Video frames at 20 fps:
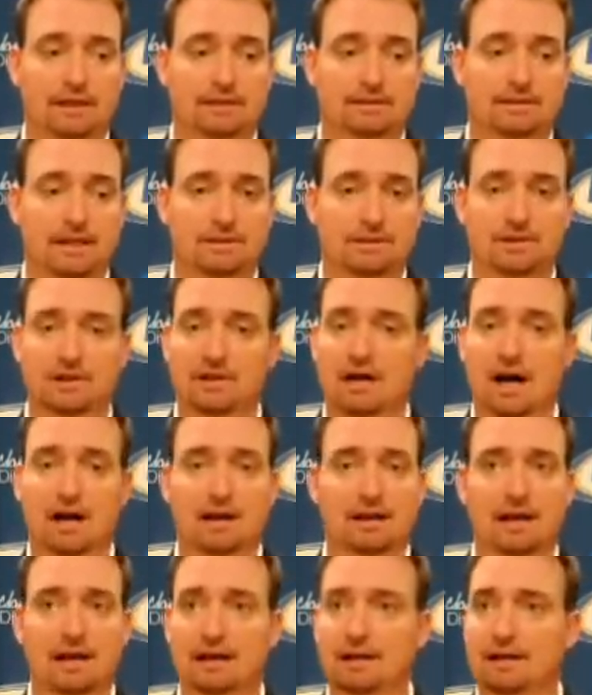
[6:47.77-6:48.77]
that you got
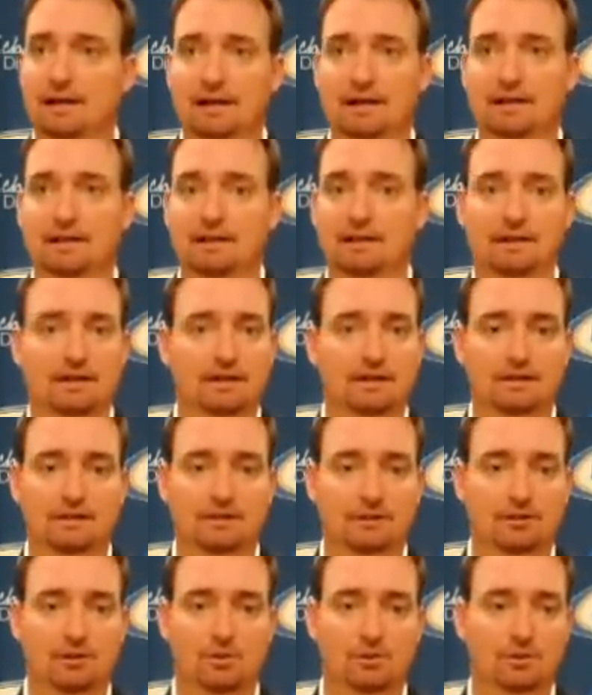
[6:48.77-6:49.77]
to get it in. And
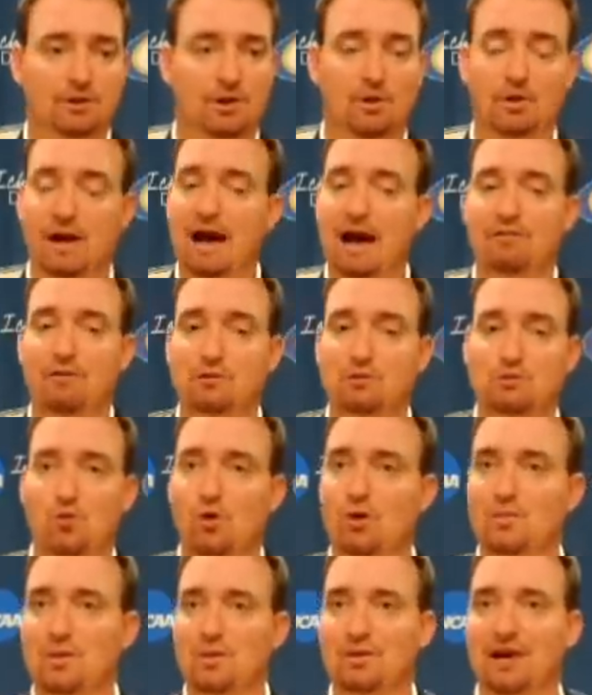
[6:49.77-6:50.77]
you don't have those
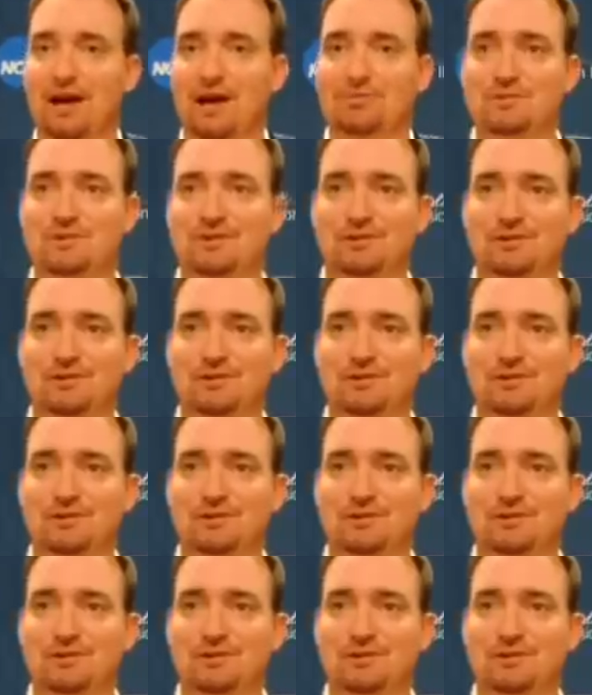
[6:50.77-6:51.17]
warm-up games.